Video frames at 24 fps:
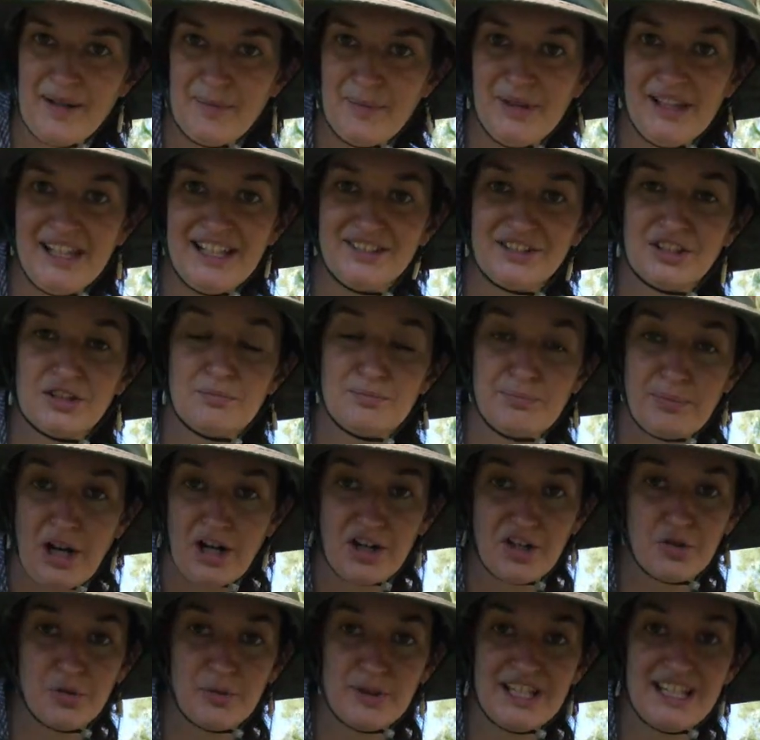I planted
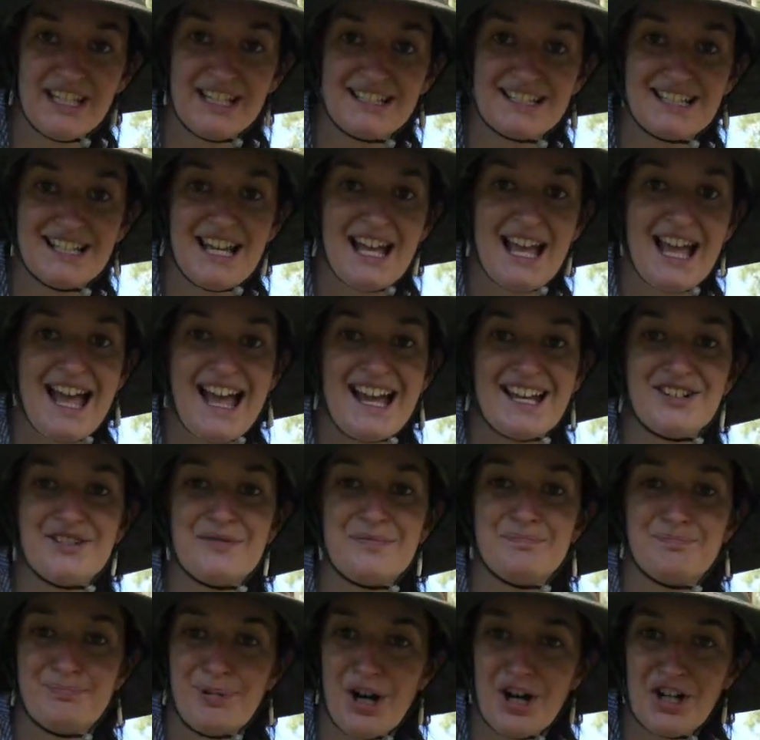buckwheat, and
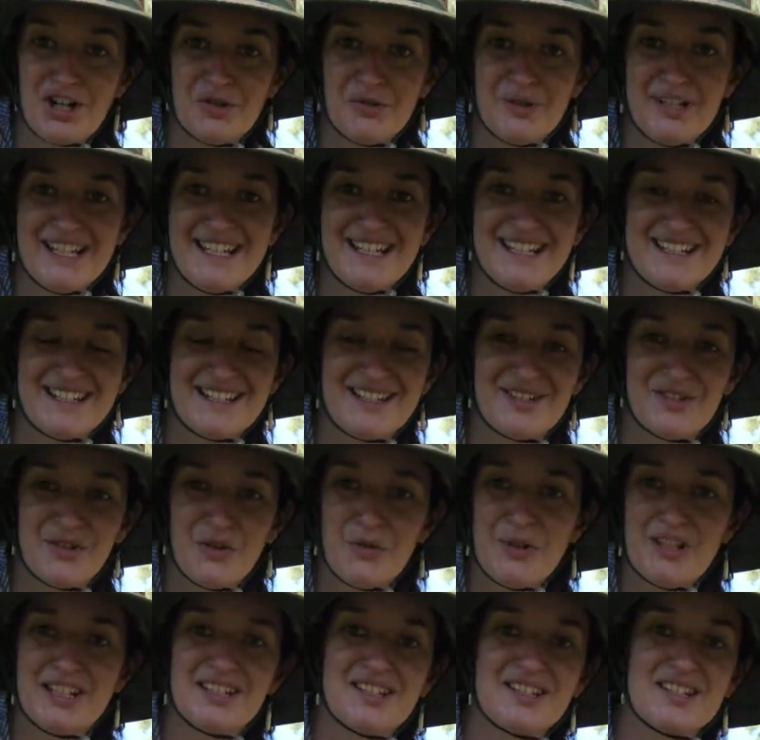the buckwheat is
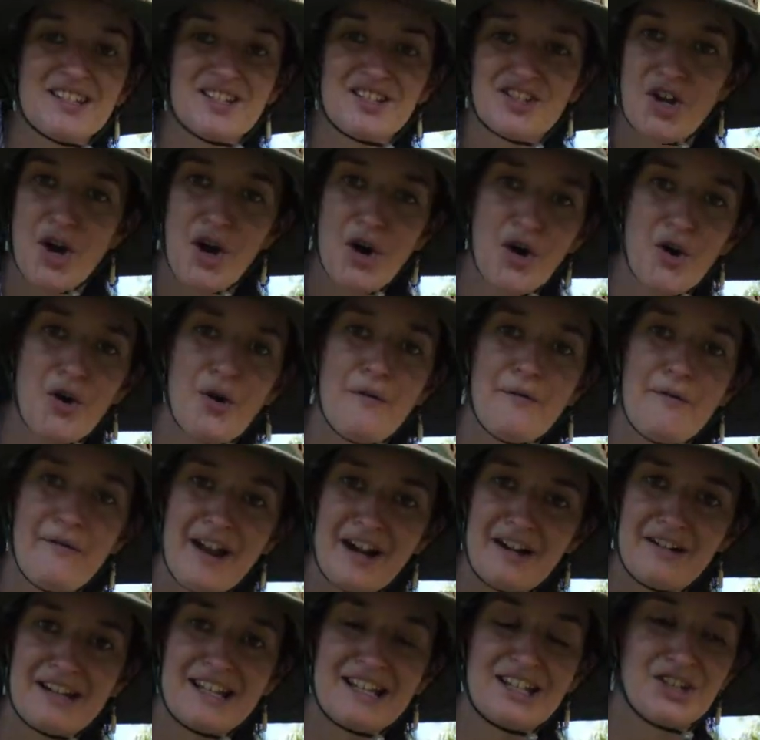doing so
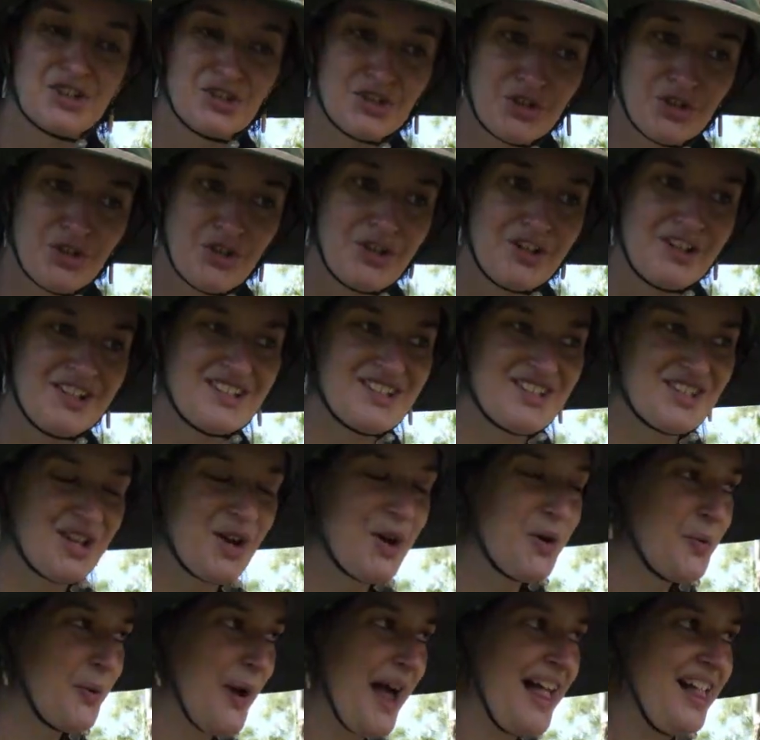very good,
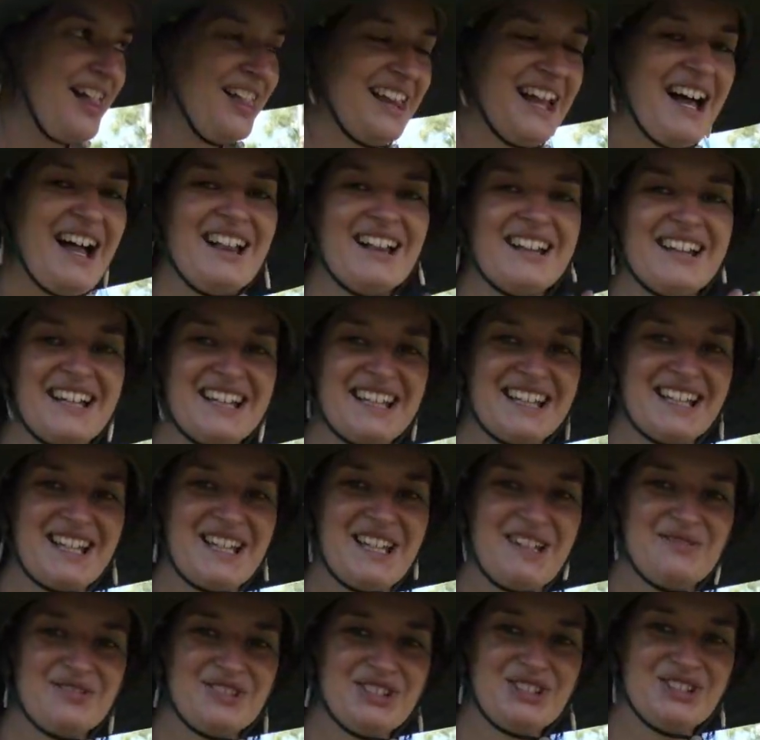so well. I'll
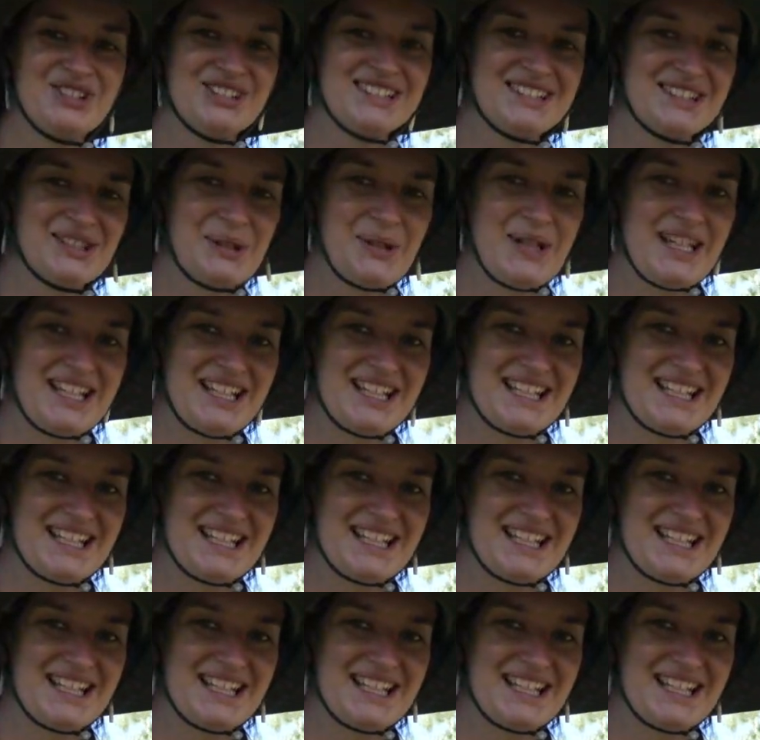give you a quick